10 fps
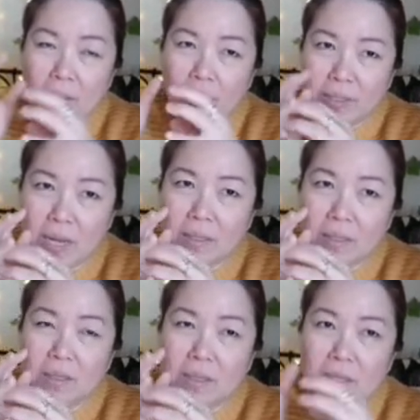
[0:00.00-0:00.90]
But
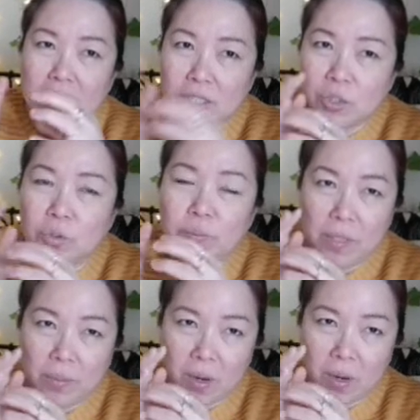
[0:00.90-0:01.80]
then this could be
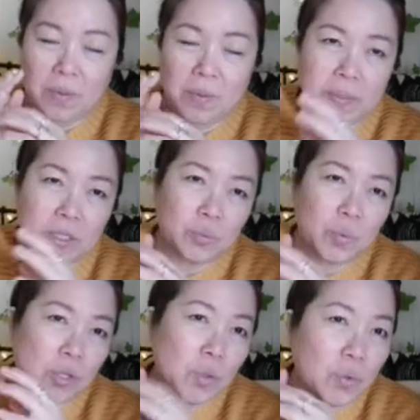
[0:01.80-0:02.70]
a problem, because
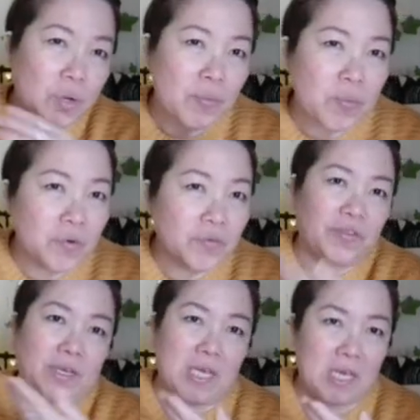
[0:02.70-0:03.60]
when you remove
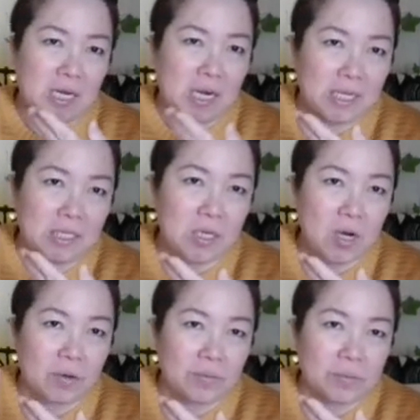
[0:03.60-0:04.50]
the cake later
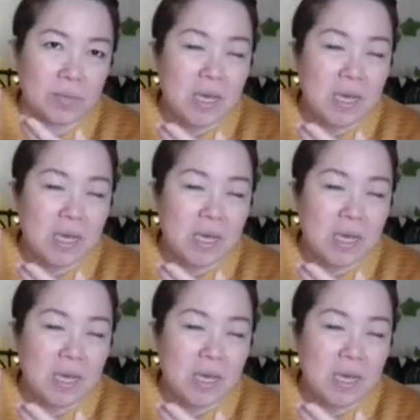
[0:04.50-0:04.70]
on,